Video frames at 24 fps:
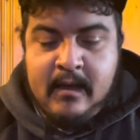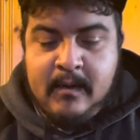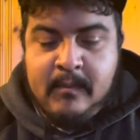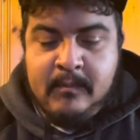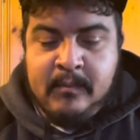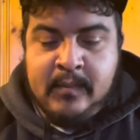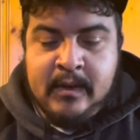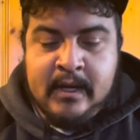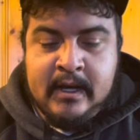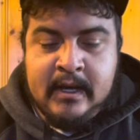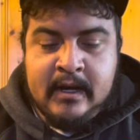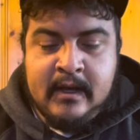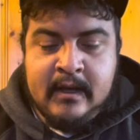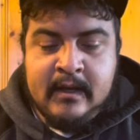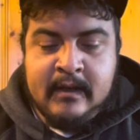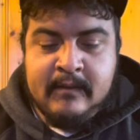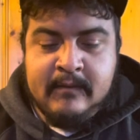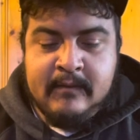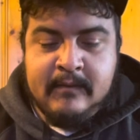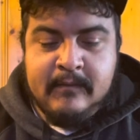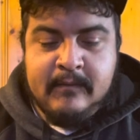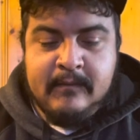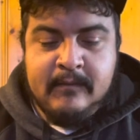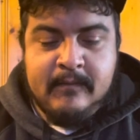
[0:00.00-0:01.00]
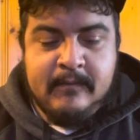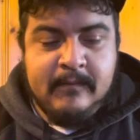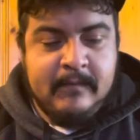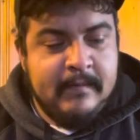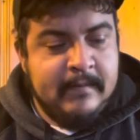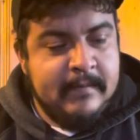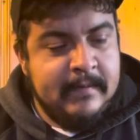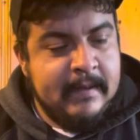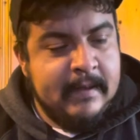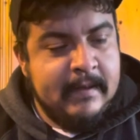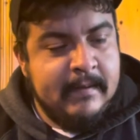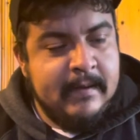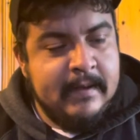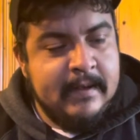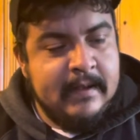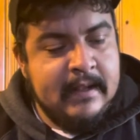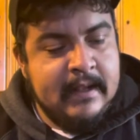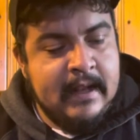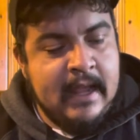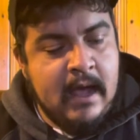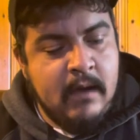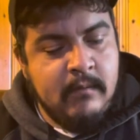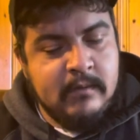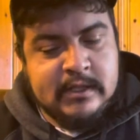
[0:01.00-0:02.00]
but
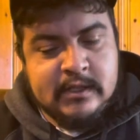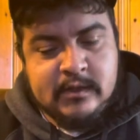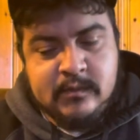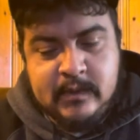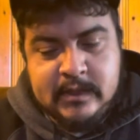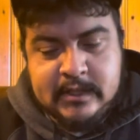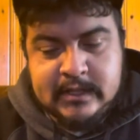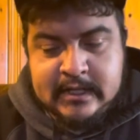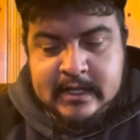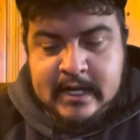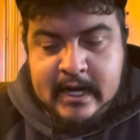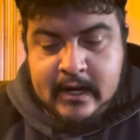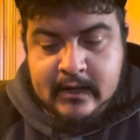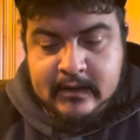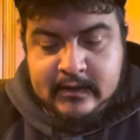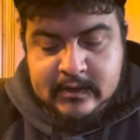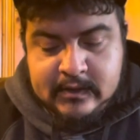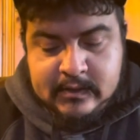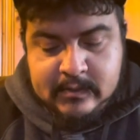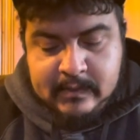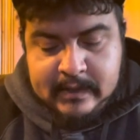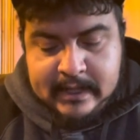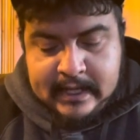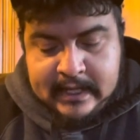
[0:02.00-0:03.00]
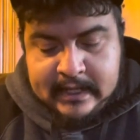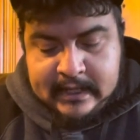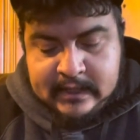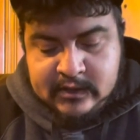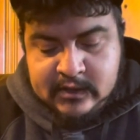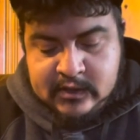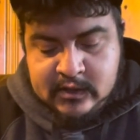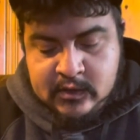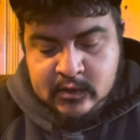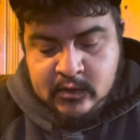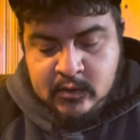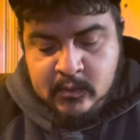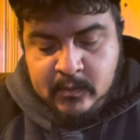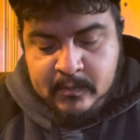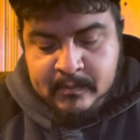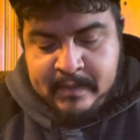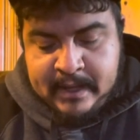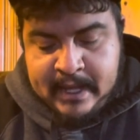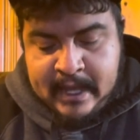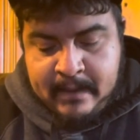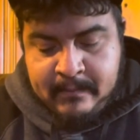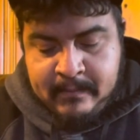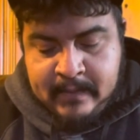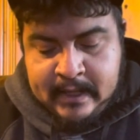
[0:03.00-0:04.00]
now we switch characters and we get into
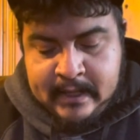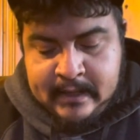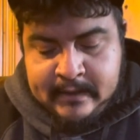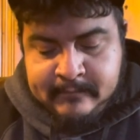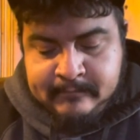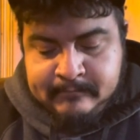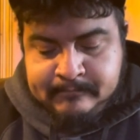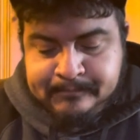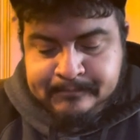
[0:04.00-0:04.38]
Batman.